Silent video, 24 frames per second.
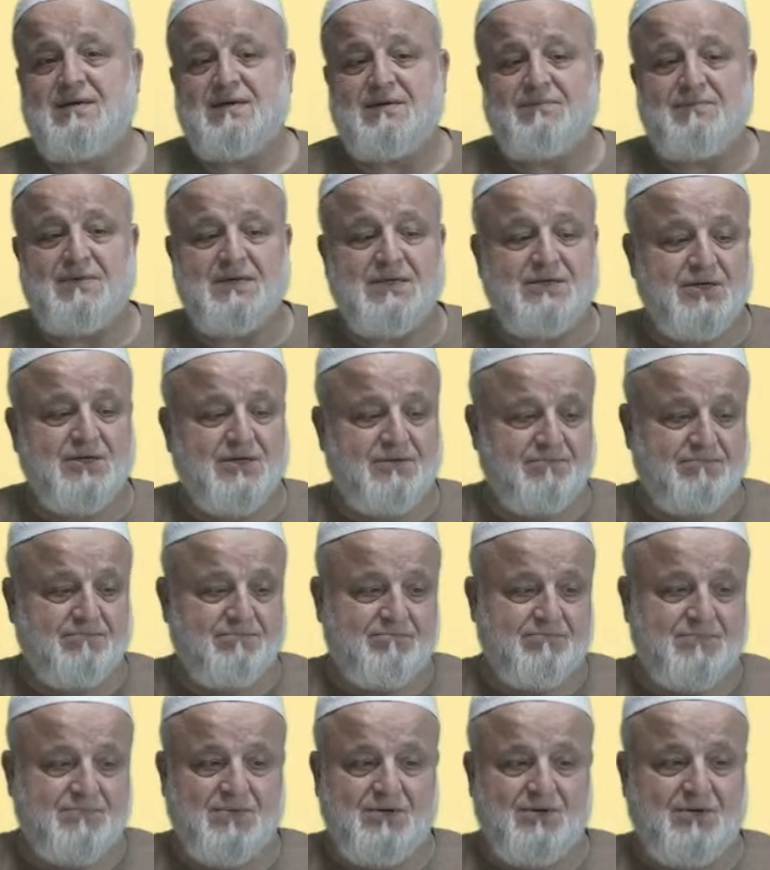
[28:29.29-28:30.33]

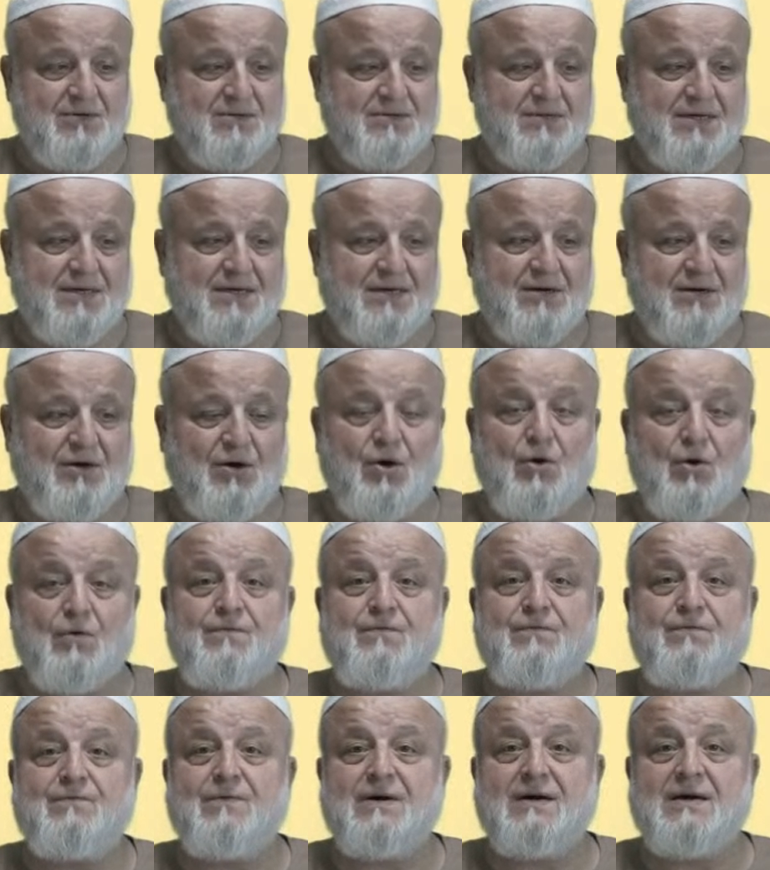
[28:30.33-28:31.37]
medium
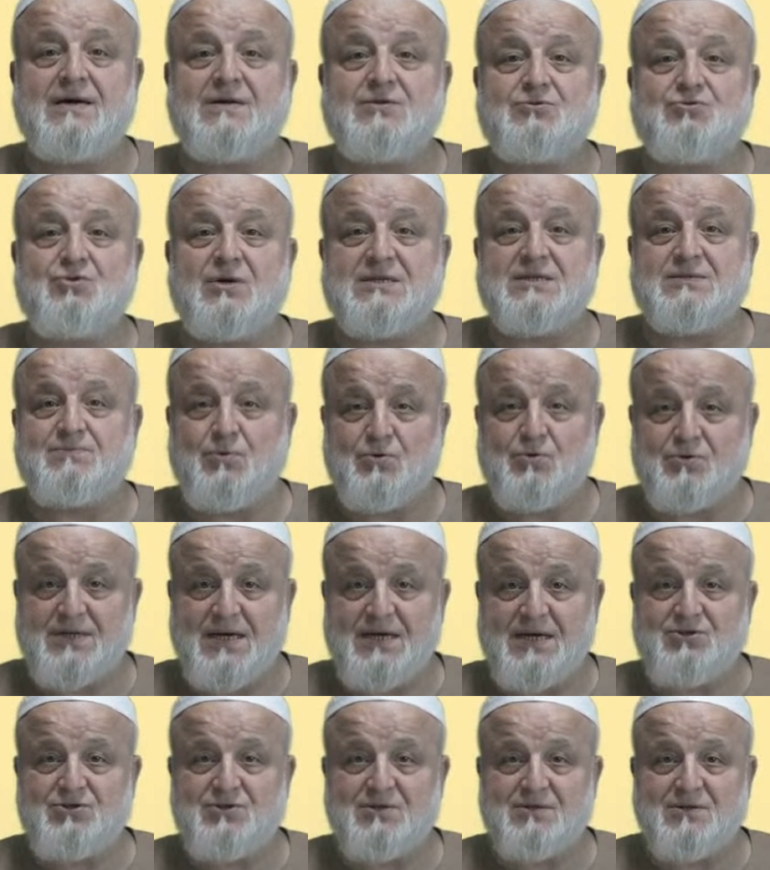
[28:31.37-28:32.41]
of
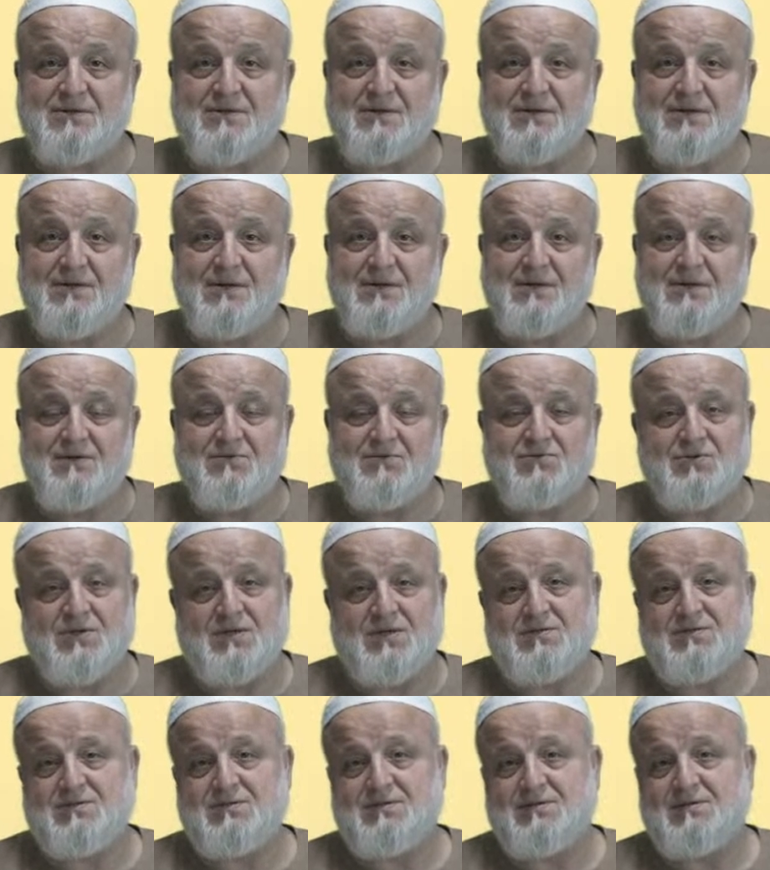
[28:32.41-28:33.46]
transportation
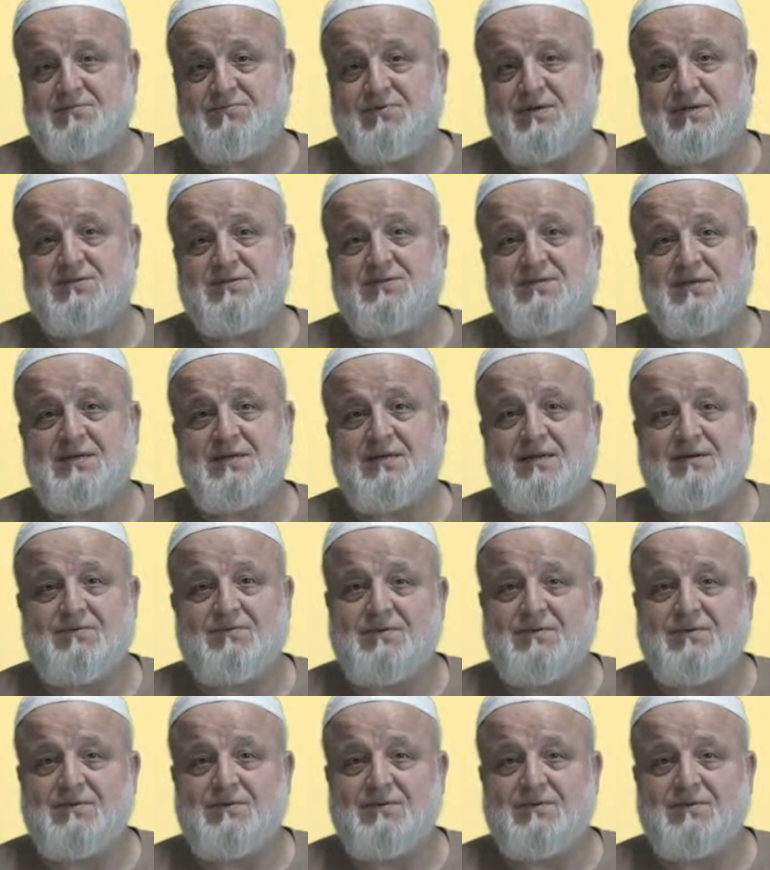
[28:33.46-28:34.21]
just recently.